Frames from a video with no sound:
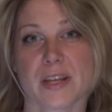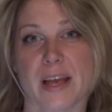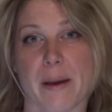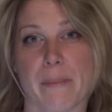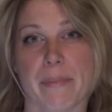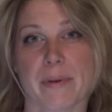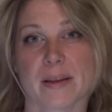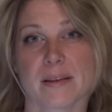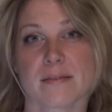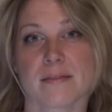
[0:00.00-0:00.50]

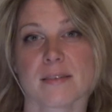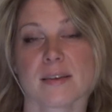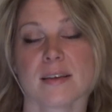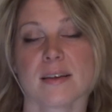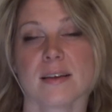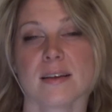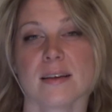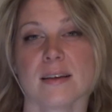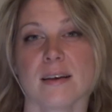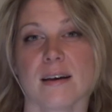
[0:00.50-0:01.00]
happen.
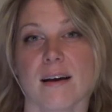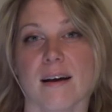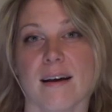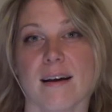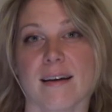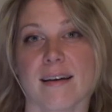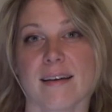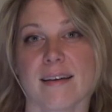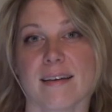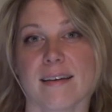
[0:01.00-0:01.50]

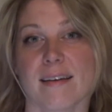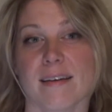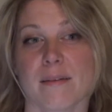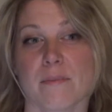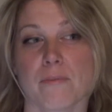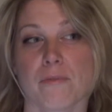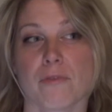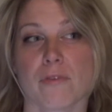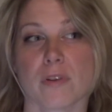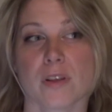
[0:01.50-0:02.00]
I
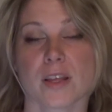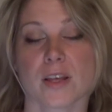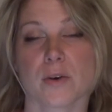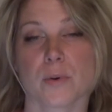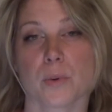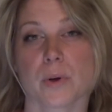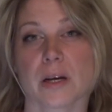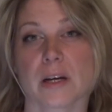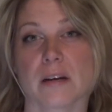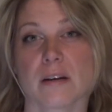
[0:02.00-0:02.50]
am fully
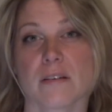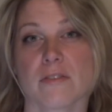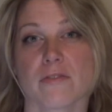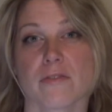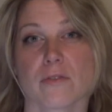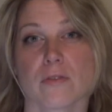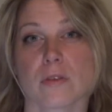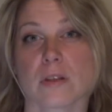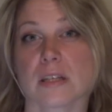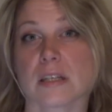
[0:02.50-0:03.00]
aware,
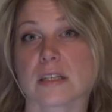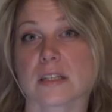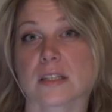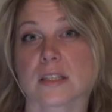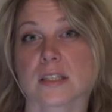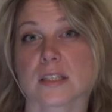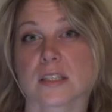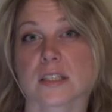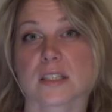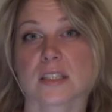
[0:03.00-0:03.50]
fully
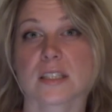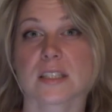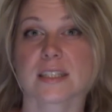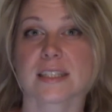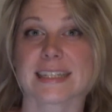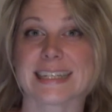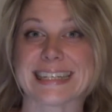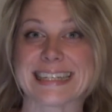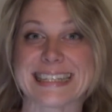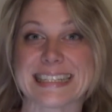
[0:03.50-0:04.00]
alert
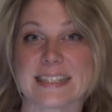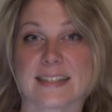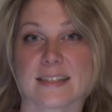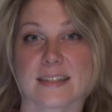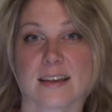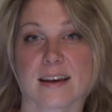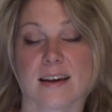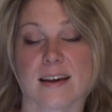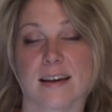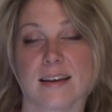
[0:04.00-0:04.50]

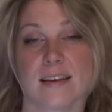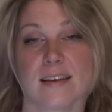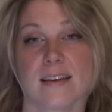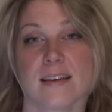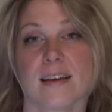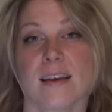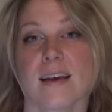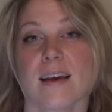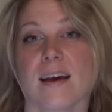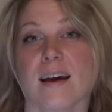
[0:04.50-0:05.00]
inside.
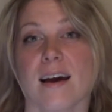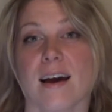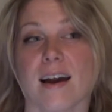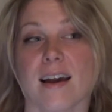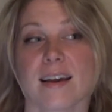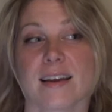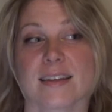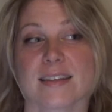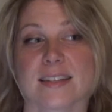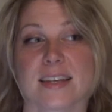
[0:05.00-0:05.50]
I
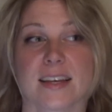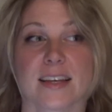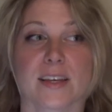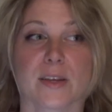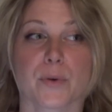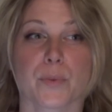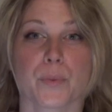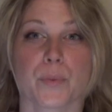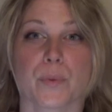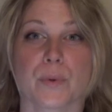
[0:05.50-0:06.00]
could tell
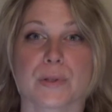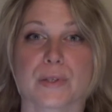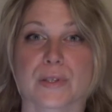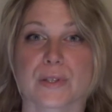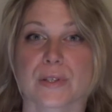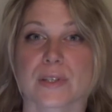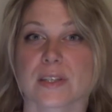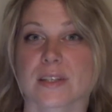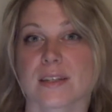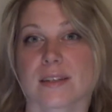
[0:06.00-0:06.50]
you
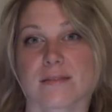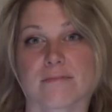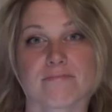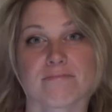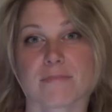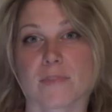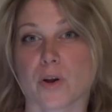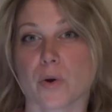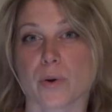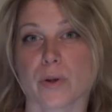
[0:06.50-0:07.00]
what's
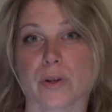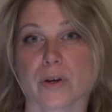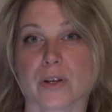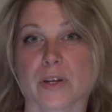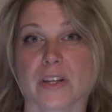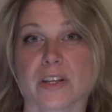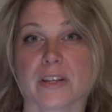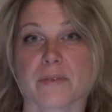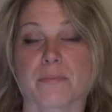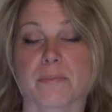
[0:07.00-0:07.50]
going on
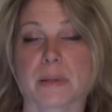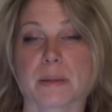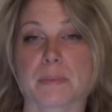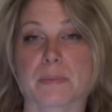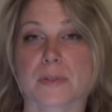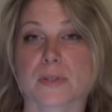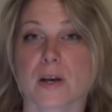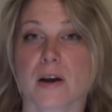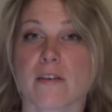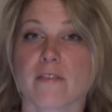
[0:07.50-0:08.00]
in
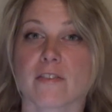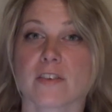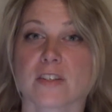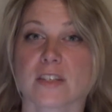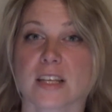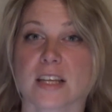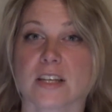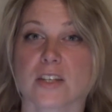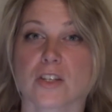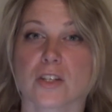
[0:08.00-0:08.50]
people's
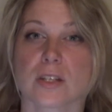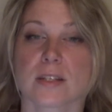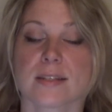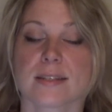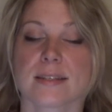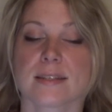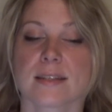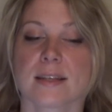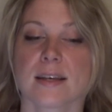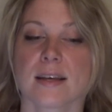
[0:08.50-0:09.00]

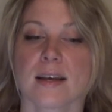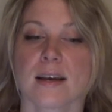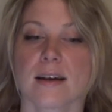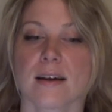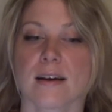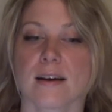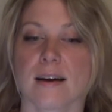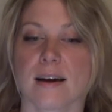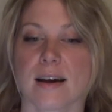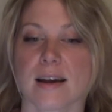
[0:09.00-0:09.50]
conversations.
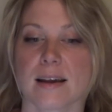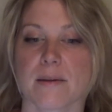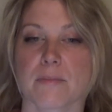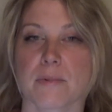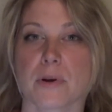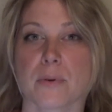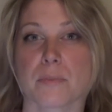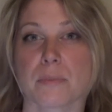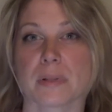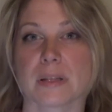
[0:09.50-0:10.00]
I am
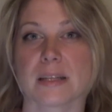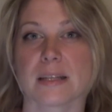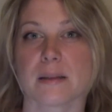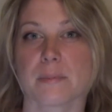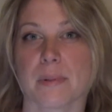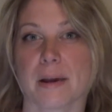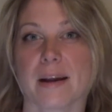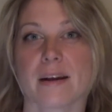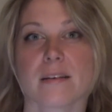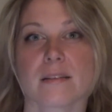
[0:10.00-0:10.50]
completely
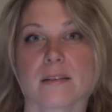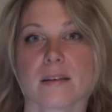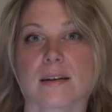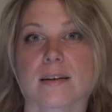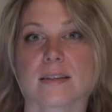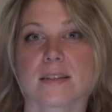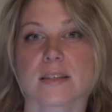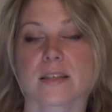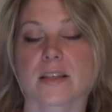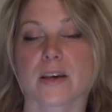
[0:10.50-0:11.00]

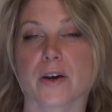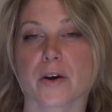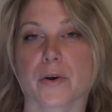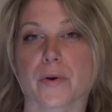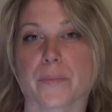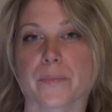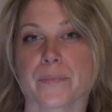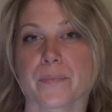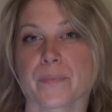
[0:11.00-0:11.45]
paralyzed, though.